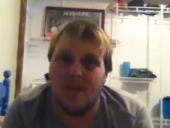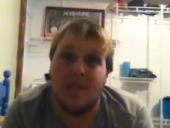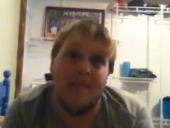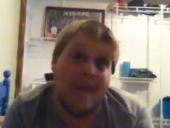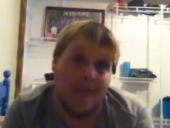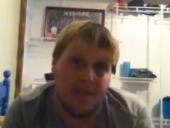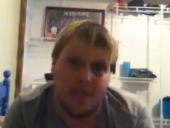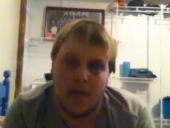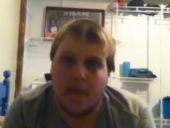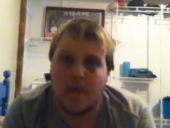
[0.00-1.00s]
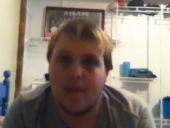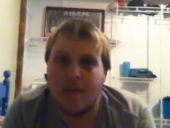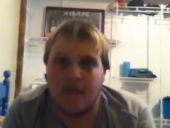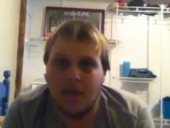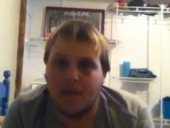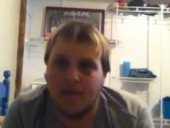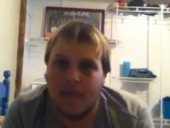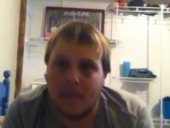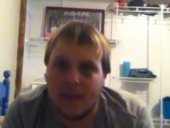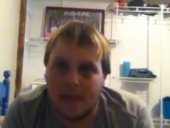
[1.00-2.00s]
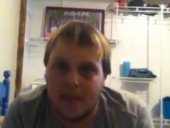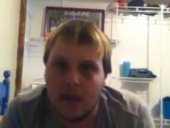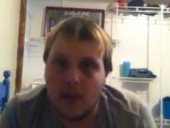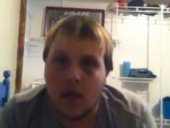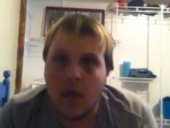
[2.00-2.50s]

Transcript: It depends. Some days I don't feel like making videos.